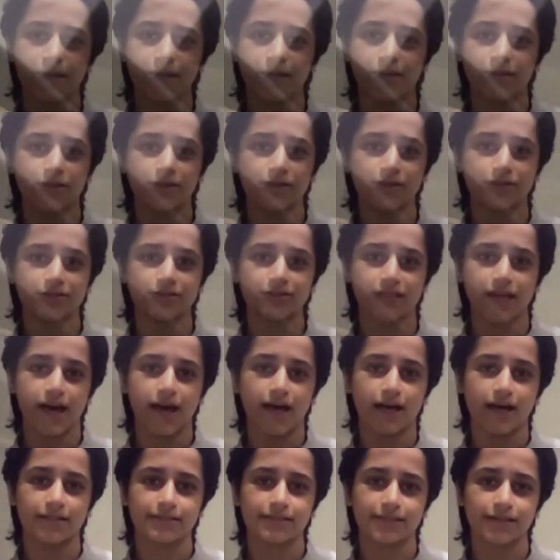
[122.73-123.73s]
looks
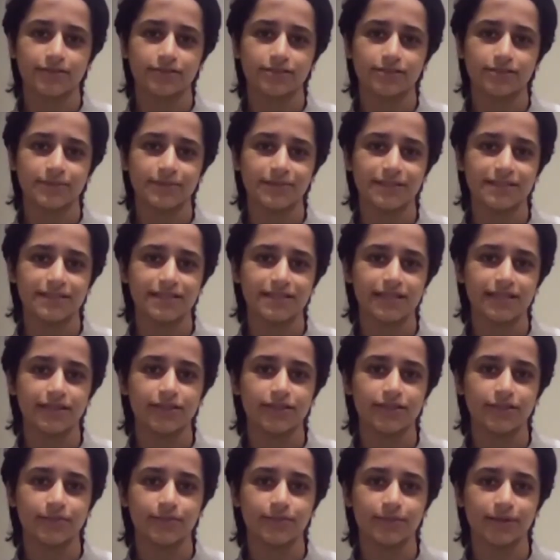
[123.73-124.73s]
at
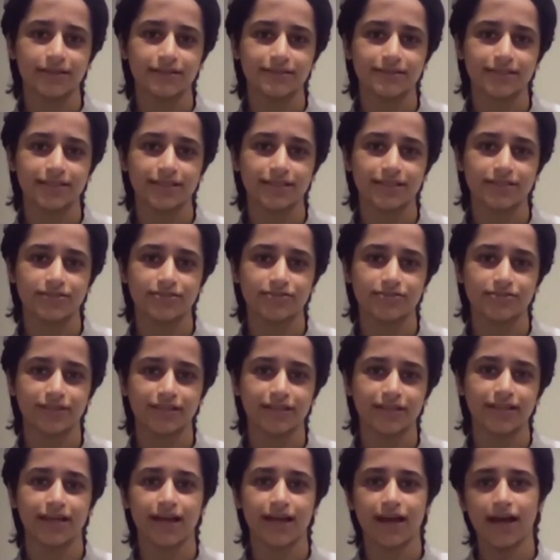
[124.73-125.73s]
LGBTQ plus
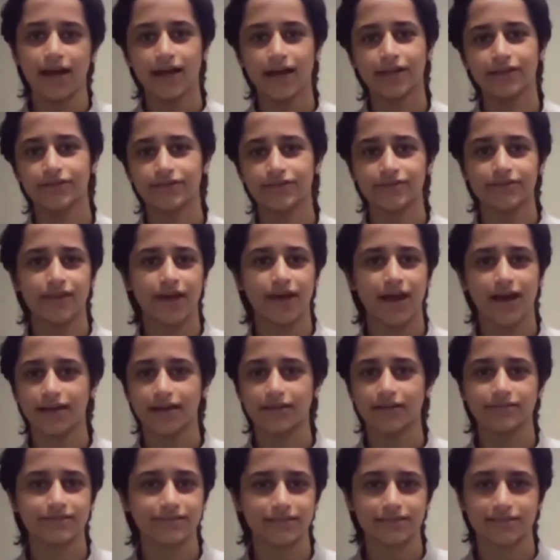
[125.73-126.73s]
history and
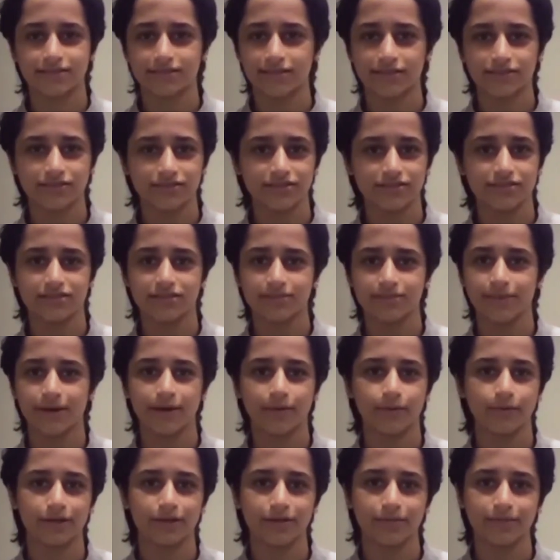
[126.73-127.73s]
has discussions
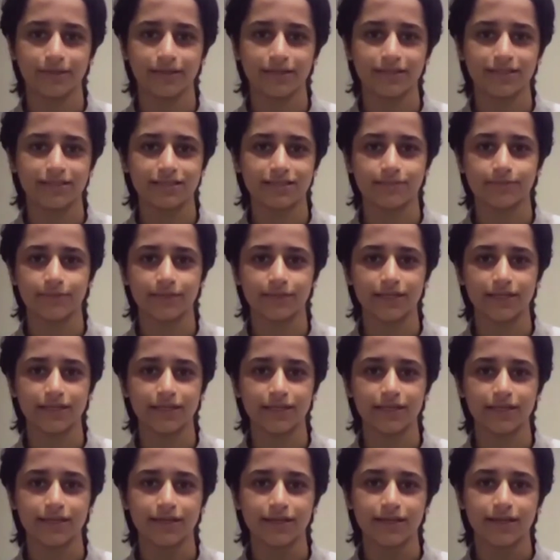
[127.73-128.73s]
about what it means to
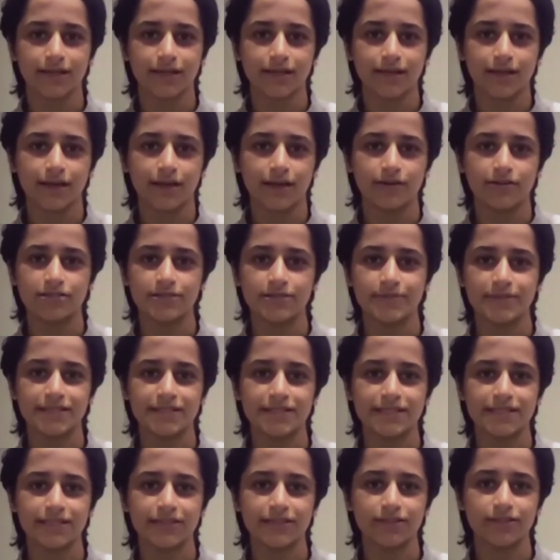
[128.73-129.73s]
be
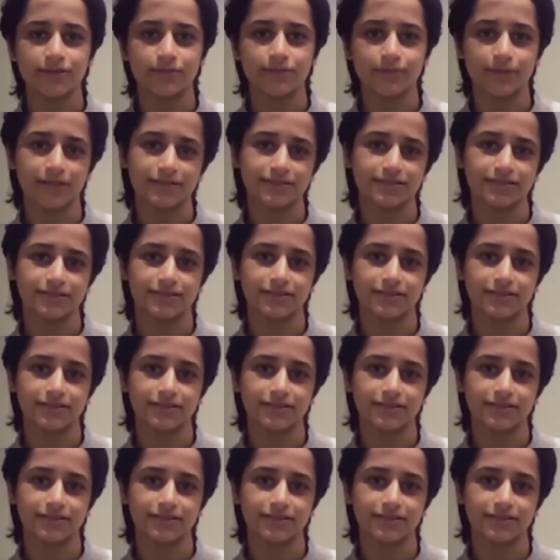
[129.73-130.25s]
LGBTQ plus